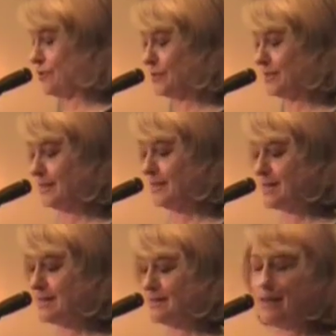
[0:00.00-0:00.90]
you can
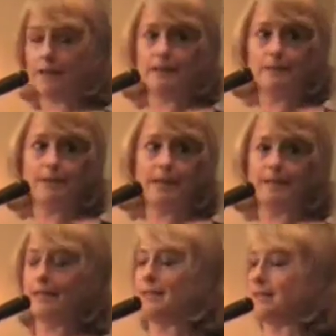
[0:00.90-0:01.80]
see that
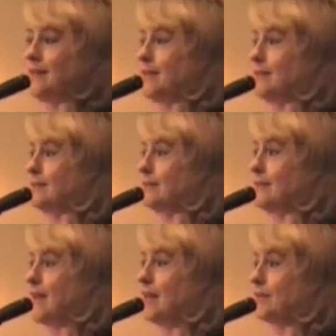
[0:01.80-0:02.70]
limiting these
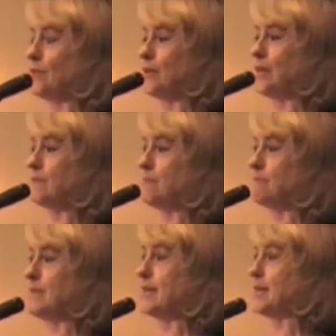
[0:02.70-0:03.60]
things is going to have a
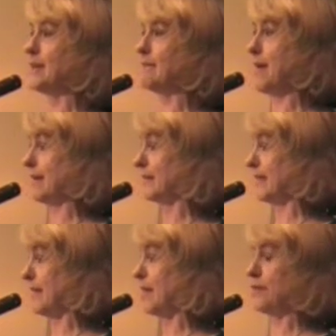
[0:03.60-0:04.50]
big impact
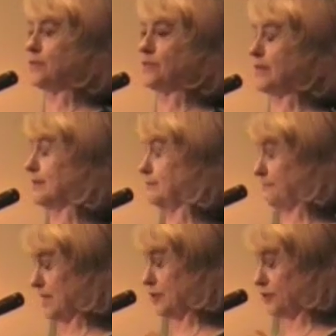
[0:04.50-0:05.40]
on health.
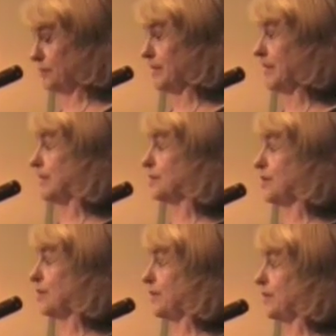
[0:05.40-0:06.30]
And in Germany, it's
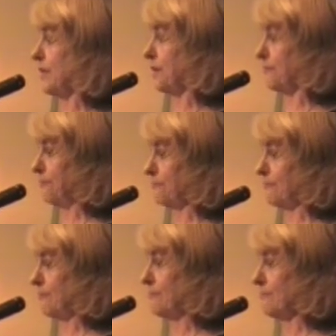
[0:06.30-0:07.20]
already there.
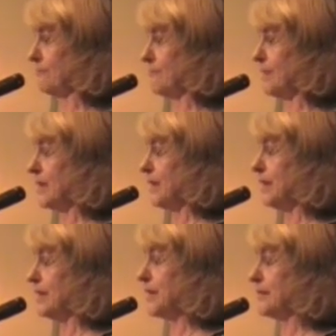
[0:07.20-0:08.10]

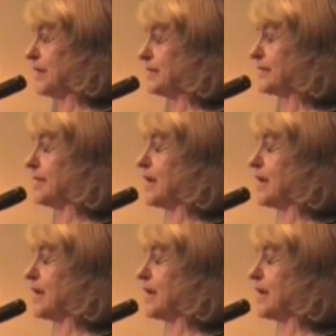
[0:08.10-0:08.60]
Now, on the next